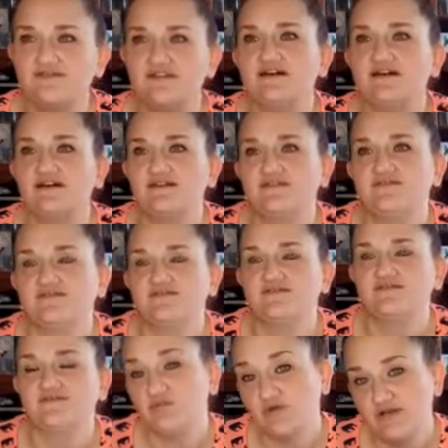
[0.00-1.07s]
a lot of
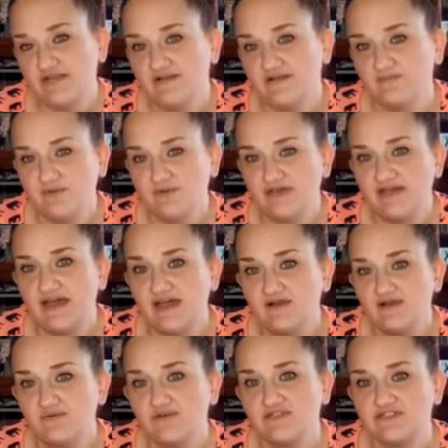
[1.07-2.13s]
debris. But
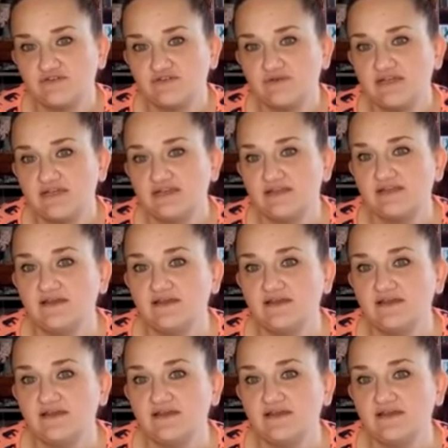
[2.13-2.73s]
I would do it